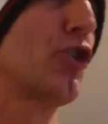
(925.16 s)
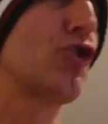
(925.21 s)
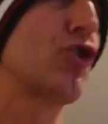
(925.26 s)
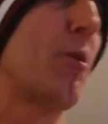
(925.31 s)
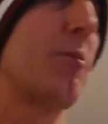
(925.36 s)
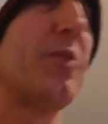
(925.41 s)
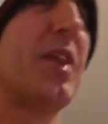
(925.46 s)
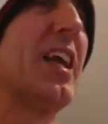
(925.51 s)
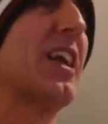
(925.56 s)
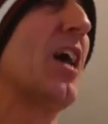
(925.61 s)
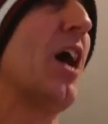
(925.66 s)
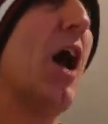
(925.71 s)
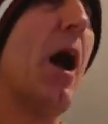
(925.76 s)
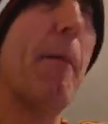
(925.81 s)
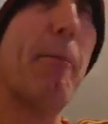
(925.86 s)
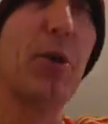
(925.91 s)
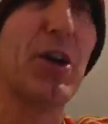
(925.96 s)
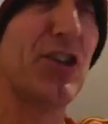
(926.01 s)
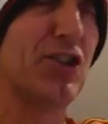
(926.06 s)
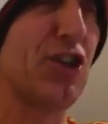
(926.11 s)
or something.
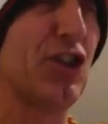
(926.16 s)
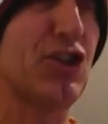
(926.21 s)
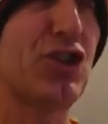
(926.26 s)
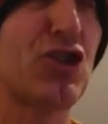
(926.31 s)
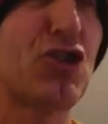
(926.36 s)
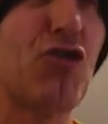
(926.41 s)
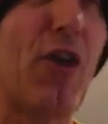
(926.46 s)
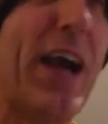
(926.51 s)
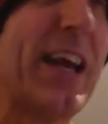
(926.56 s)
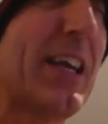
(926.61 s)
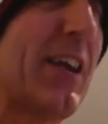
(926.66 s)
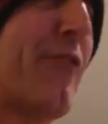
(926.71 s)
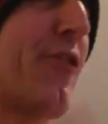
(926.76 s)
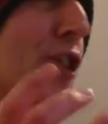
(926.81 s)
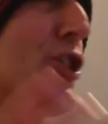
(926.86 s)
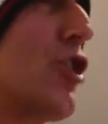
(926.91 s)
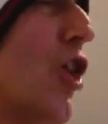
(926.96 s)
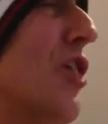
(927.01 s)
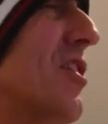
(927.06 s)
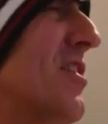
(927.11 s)
But as a striker,
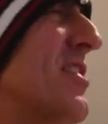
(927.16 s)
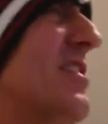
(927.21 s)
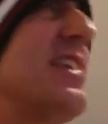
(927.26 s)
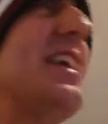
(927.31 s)
for God's